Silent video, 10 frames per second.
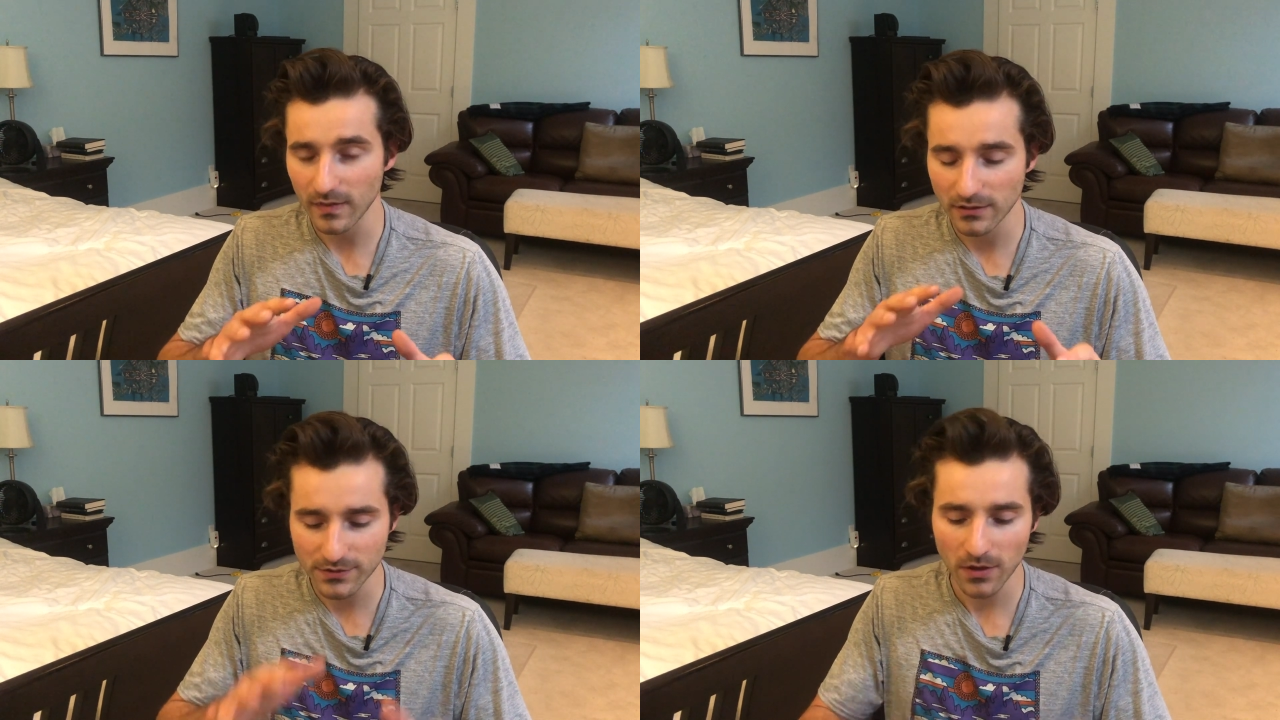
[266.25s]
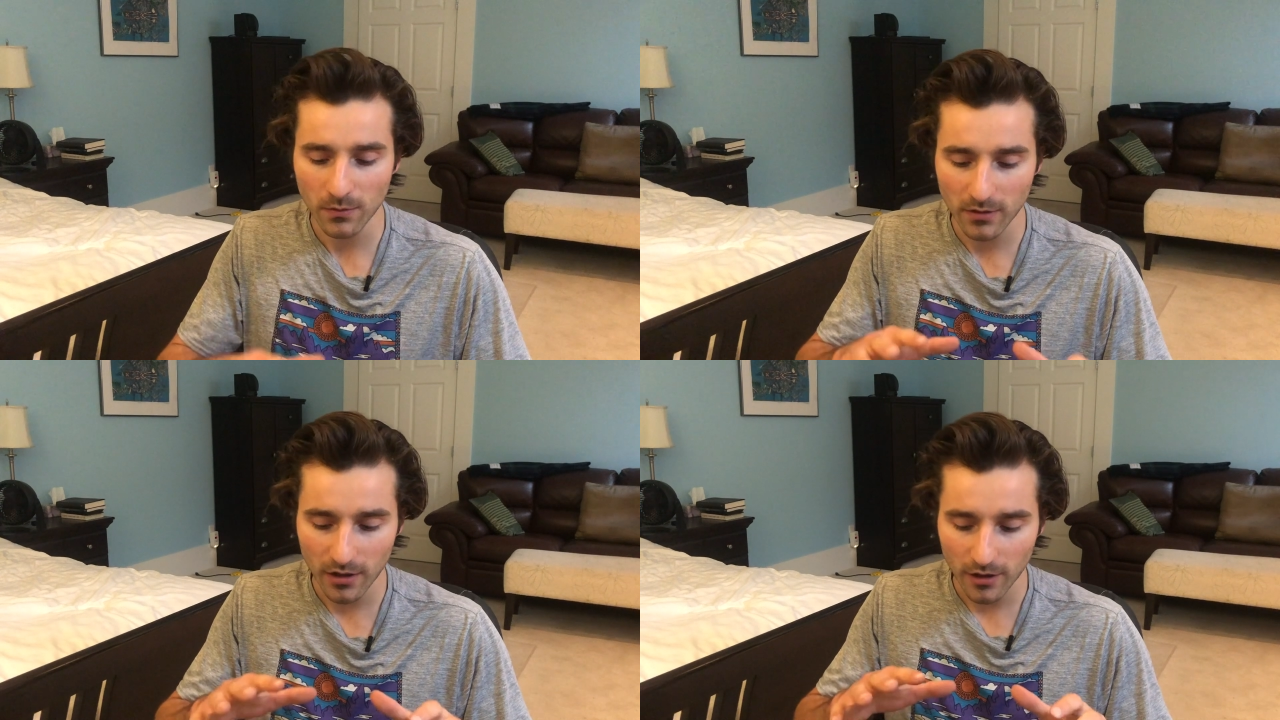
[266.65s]
So,
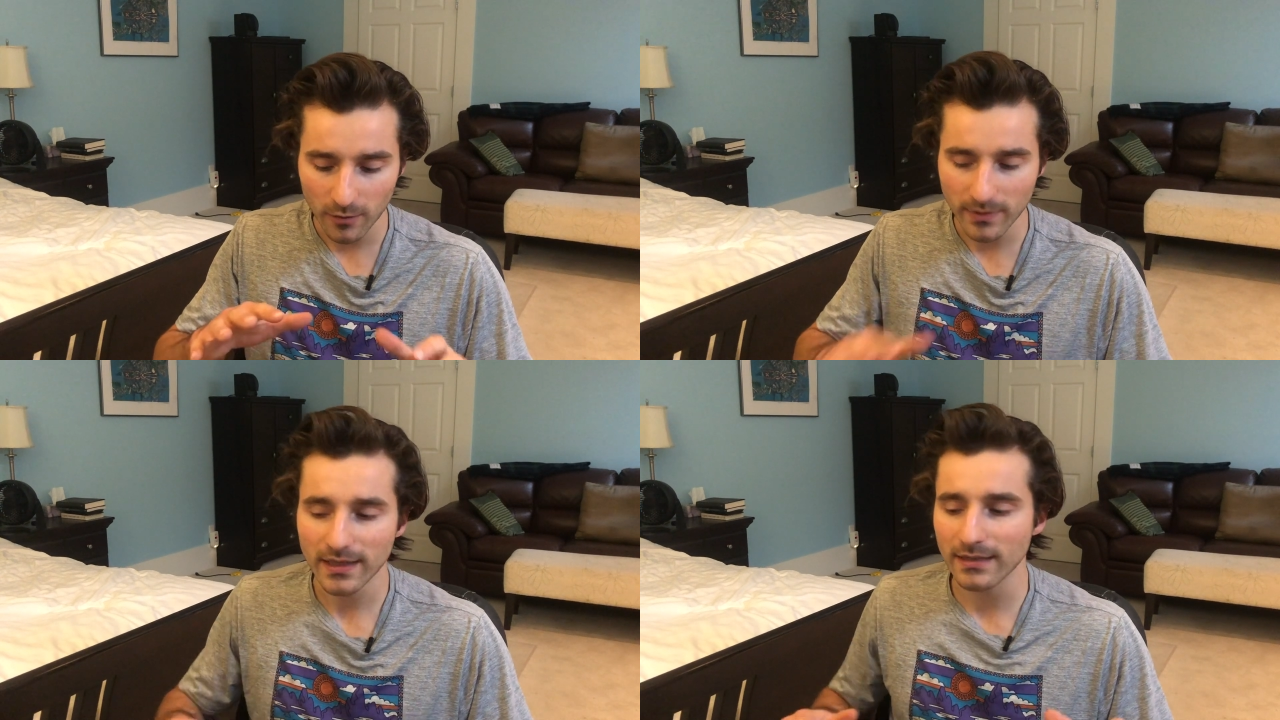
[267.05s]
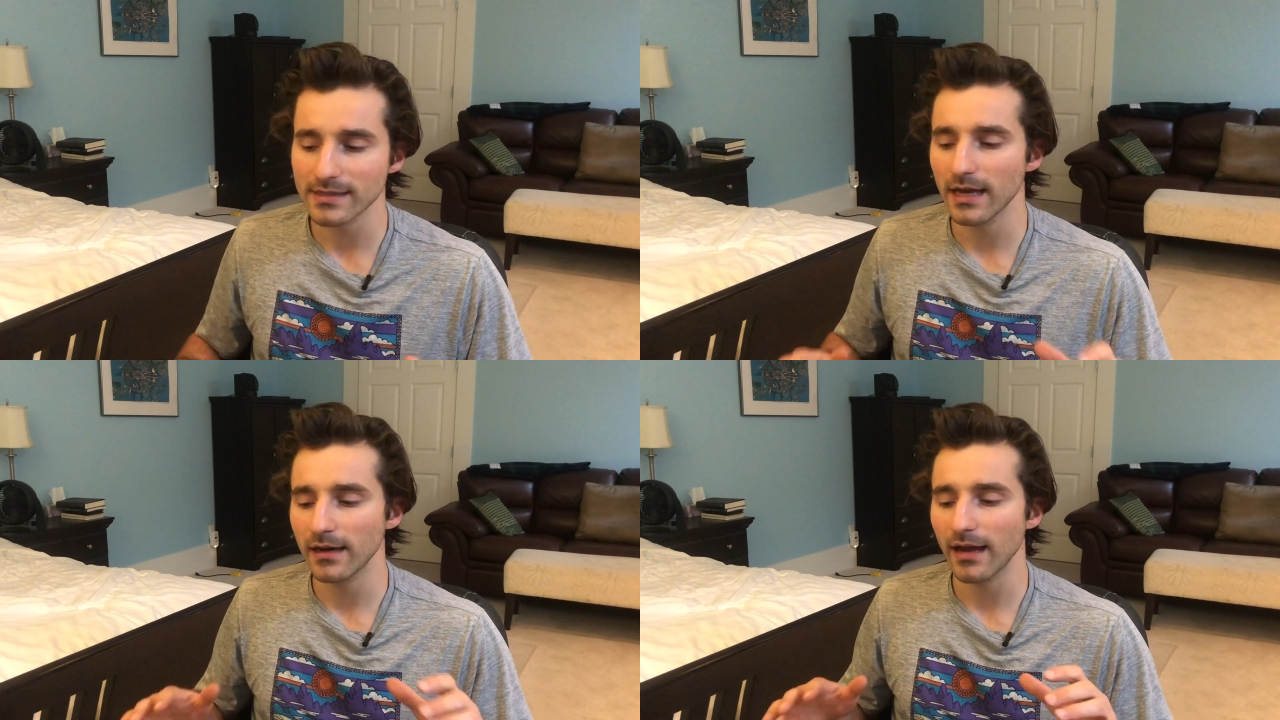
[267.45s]
with that
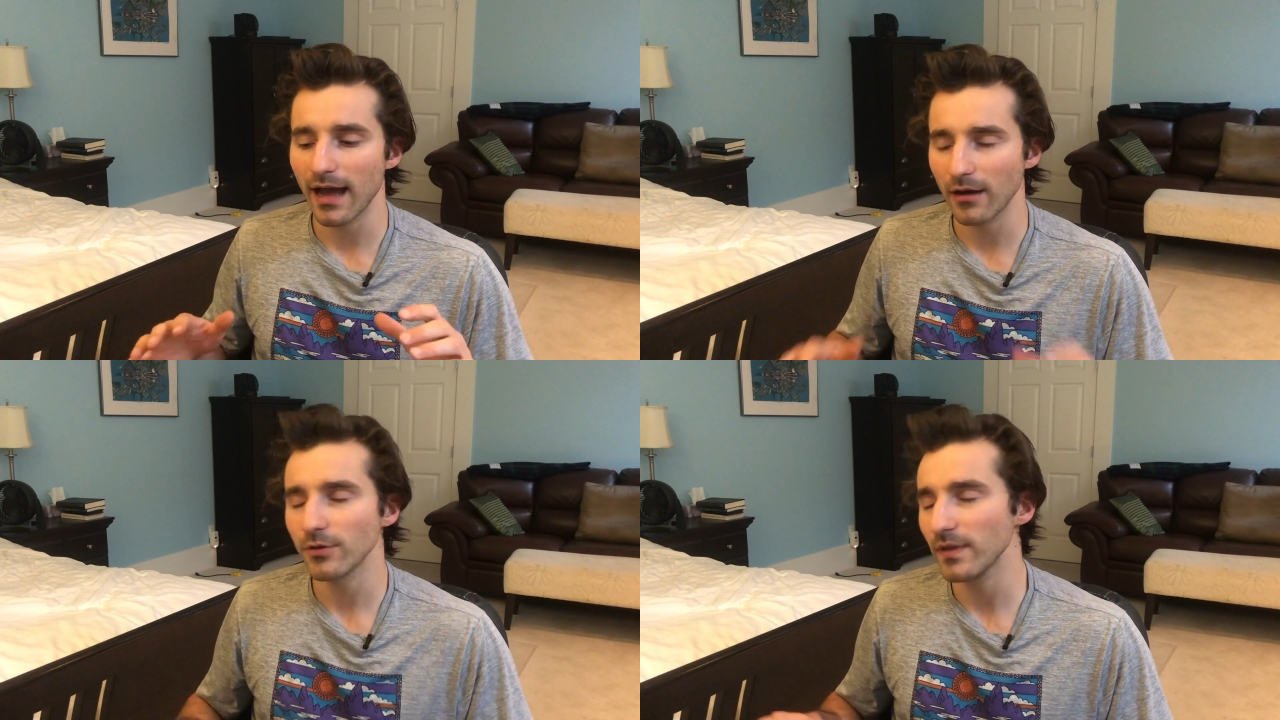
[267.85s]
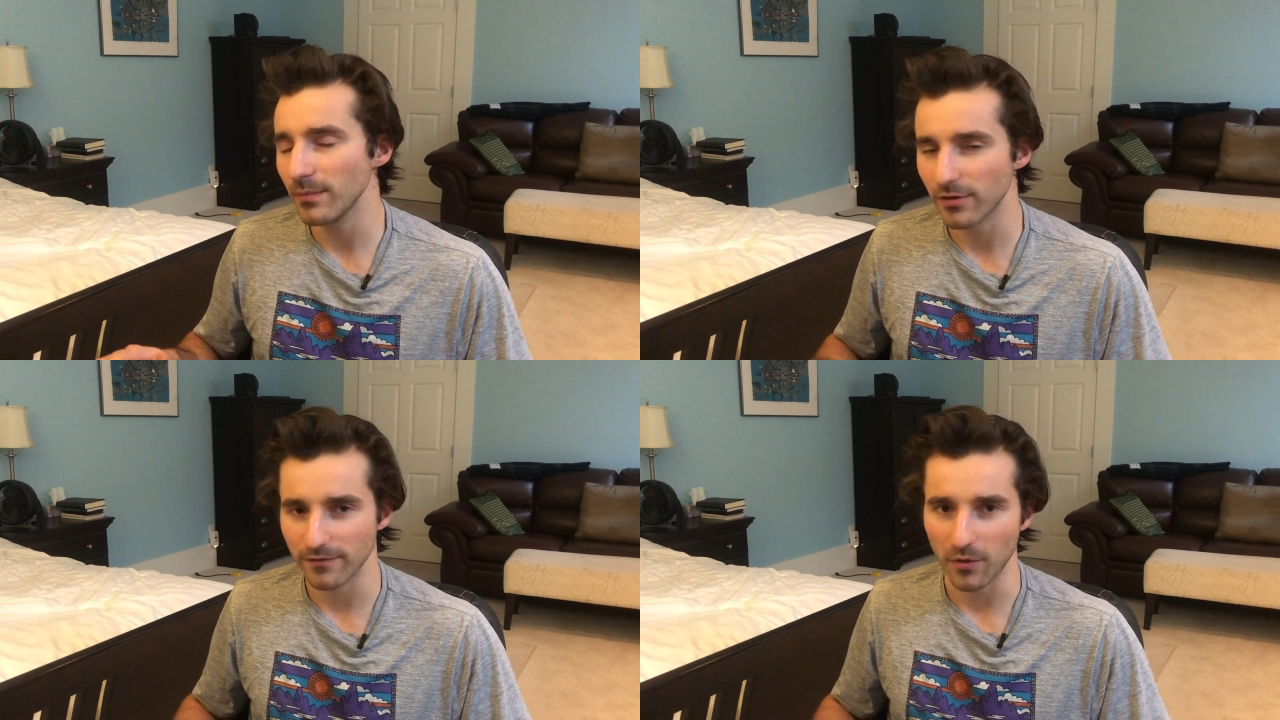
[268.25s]
said, how do they
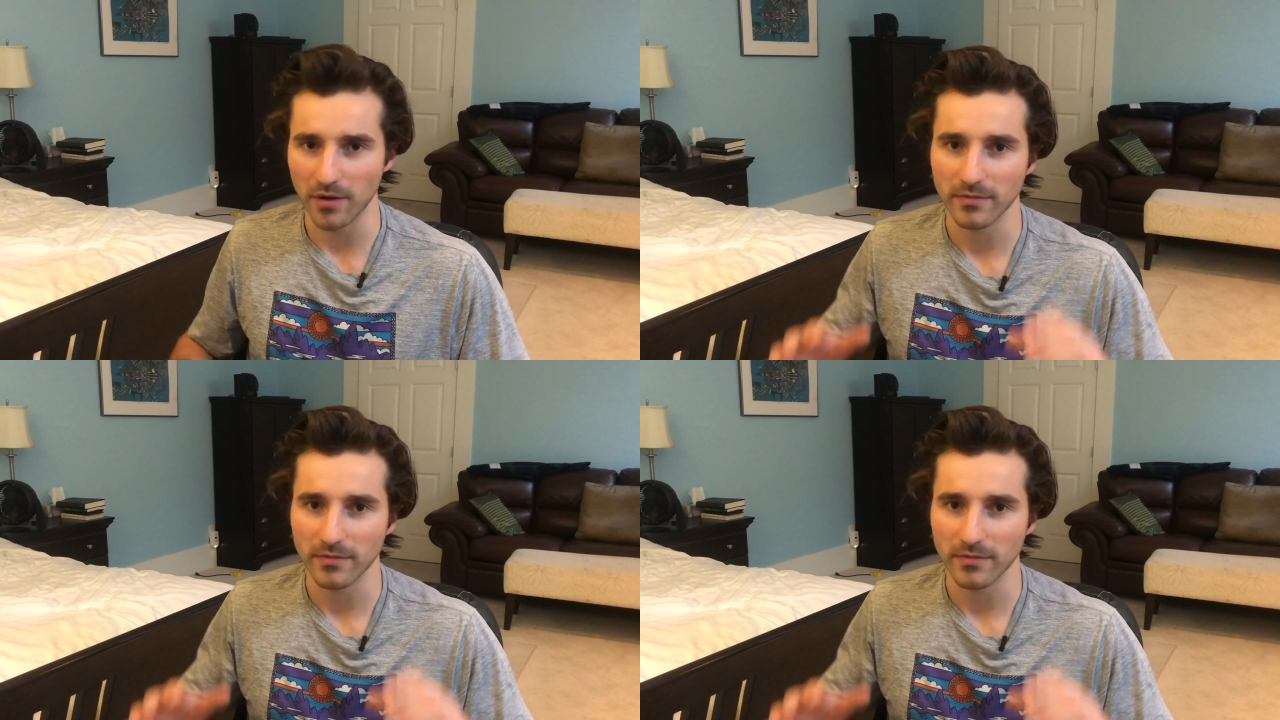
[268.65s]
perform?